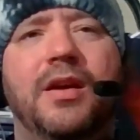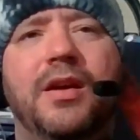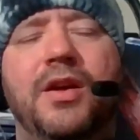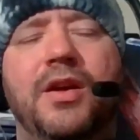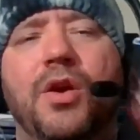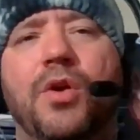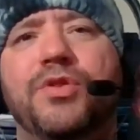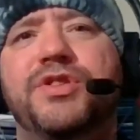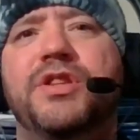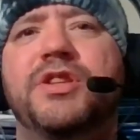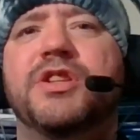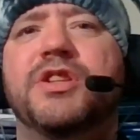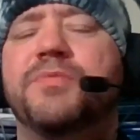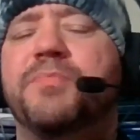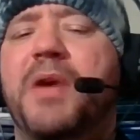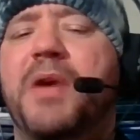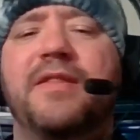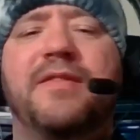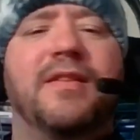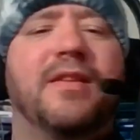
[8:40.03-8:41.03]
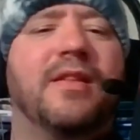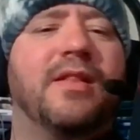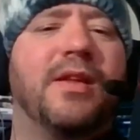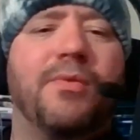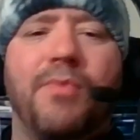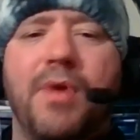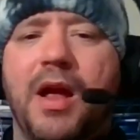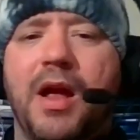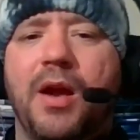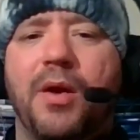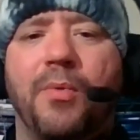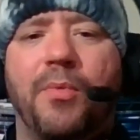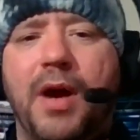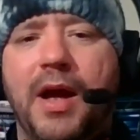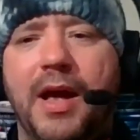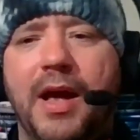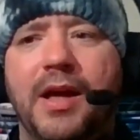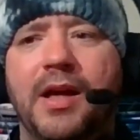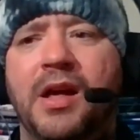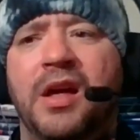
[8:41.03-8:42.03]
you know, she just basically ran away.
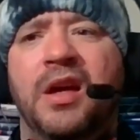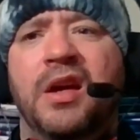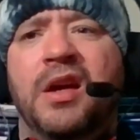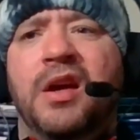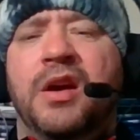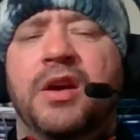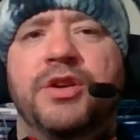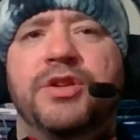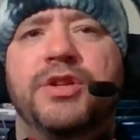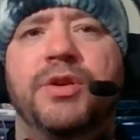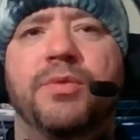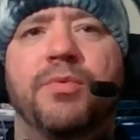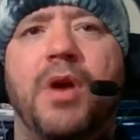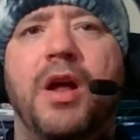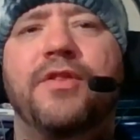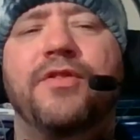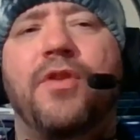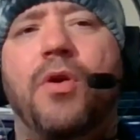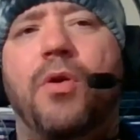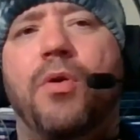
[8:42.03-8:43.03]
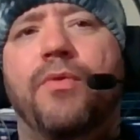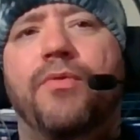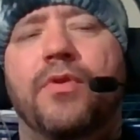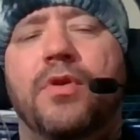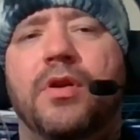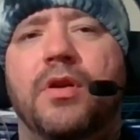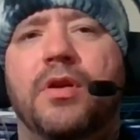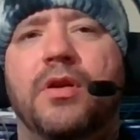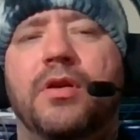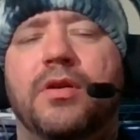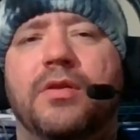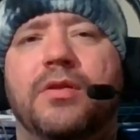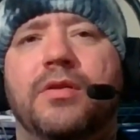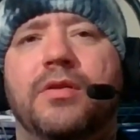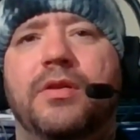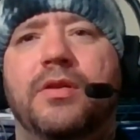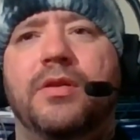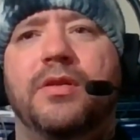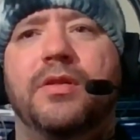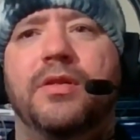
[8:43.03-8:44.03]
She runs over,
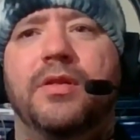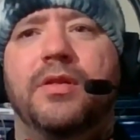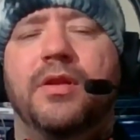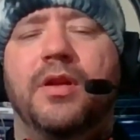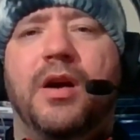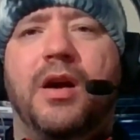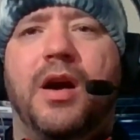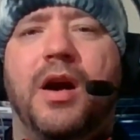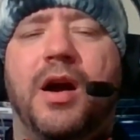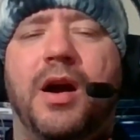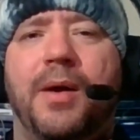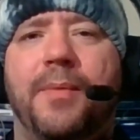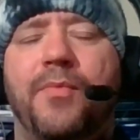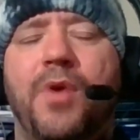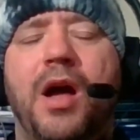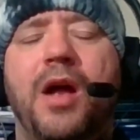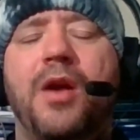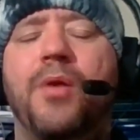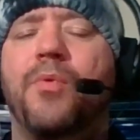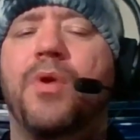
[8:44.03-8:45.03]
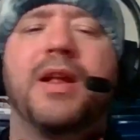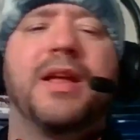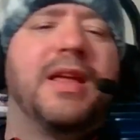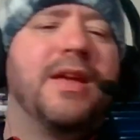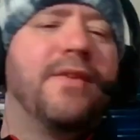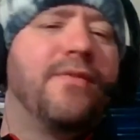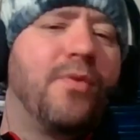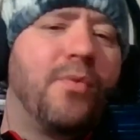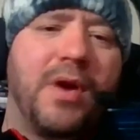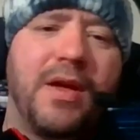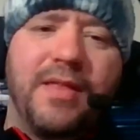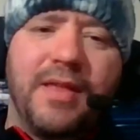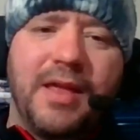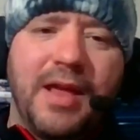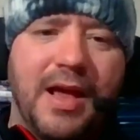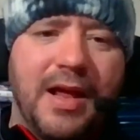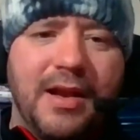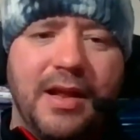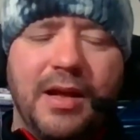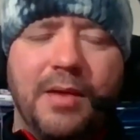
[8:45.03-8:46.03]
I don't want to give away the
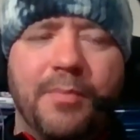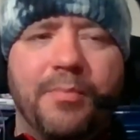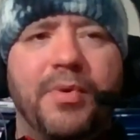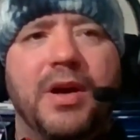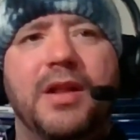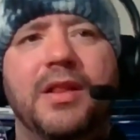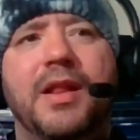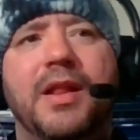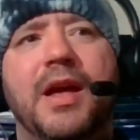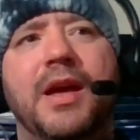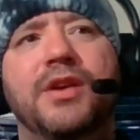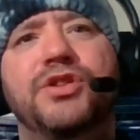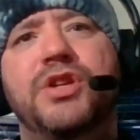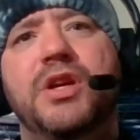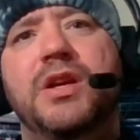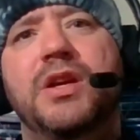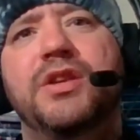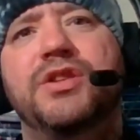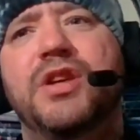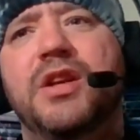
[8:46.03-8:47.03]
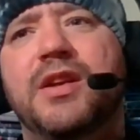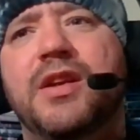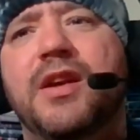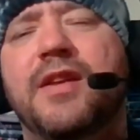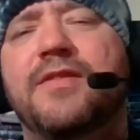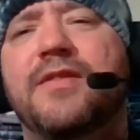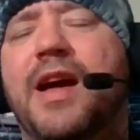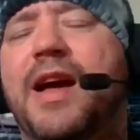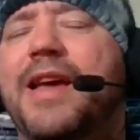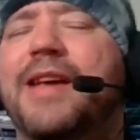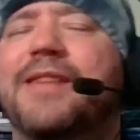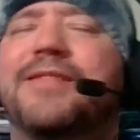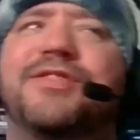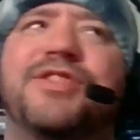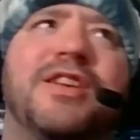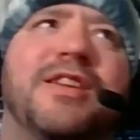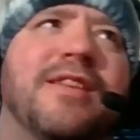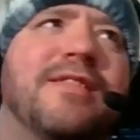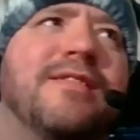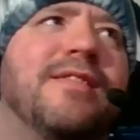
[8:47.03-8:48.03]
ending, but, like, she does
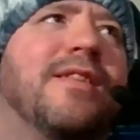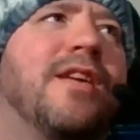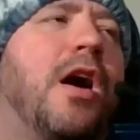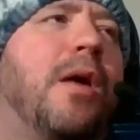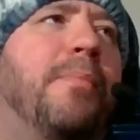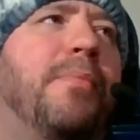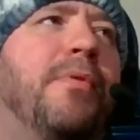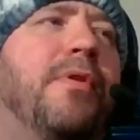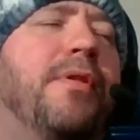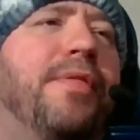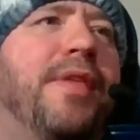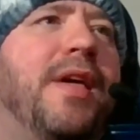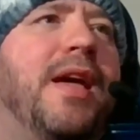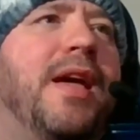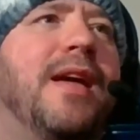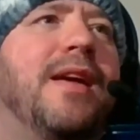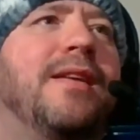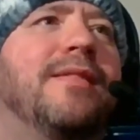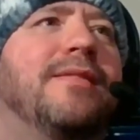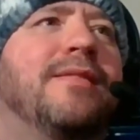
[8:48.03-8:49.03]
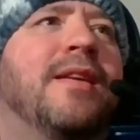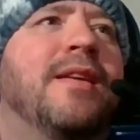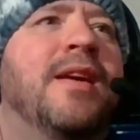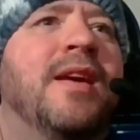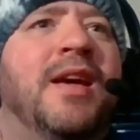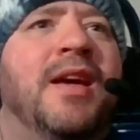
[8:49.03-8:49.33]
a couple of things.